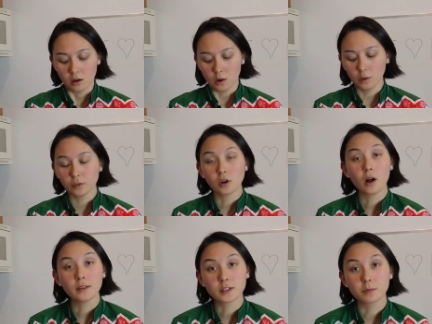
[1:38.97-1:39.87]
Overall,
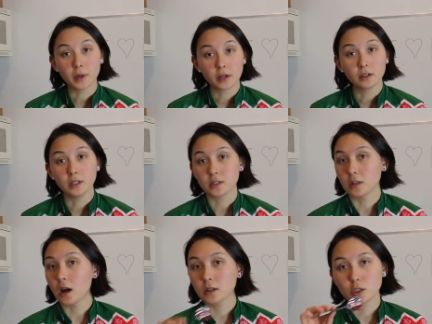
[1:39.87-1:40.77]
this barrel is
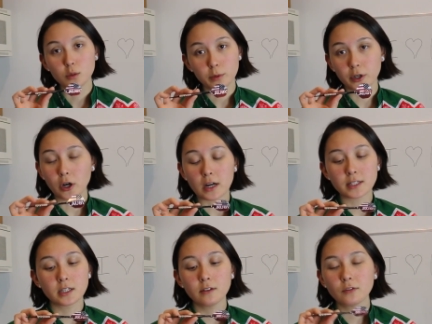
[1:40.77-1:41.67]
not super
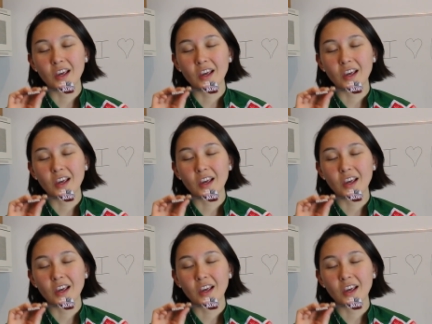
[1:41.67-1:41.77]
aggressive,